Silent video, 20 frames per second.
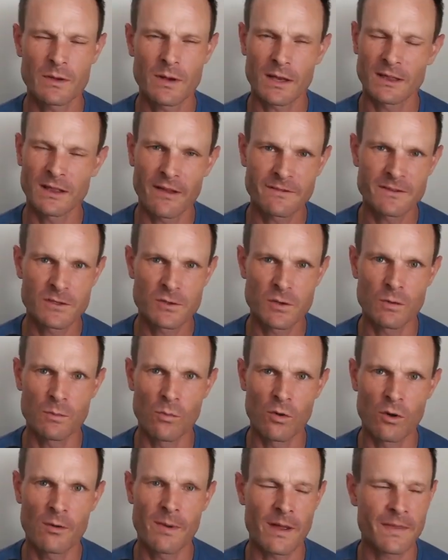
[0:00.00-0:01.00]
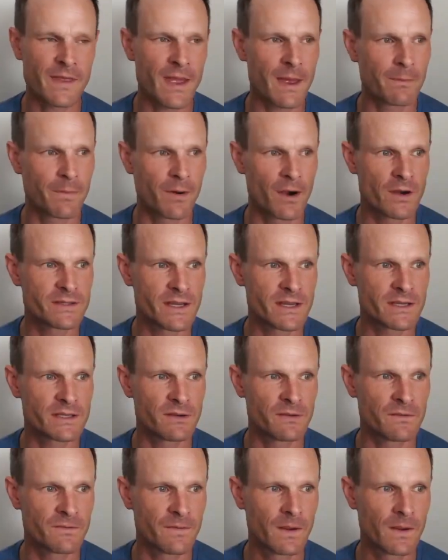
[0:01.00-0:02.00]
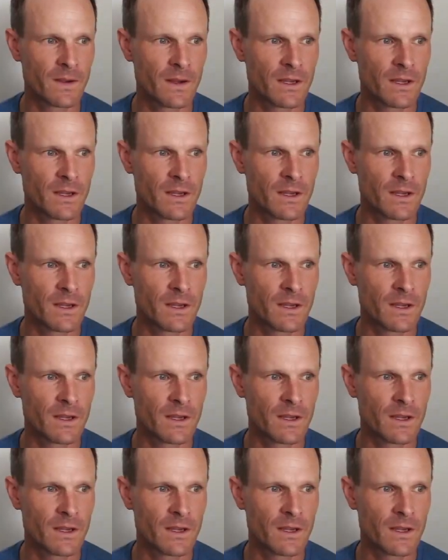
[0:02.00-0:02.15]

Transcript: I'd love to talk more about that process of,